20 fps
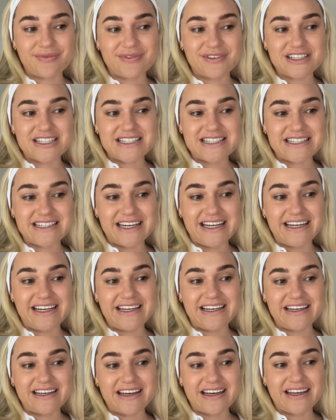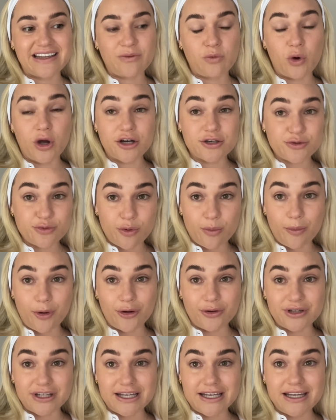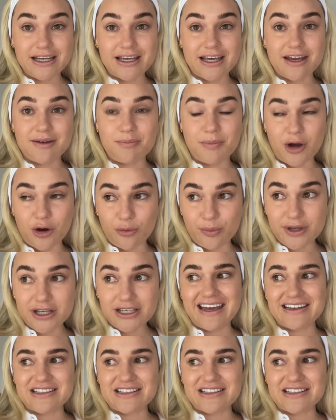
She works remotely in Melbourne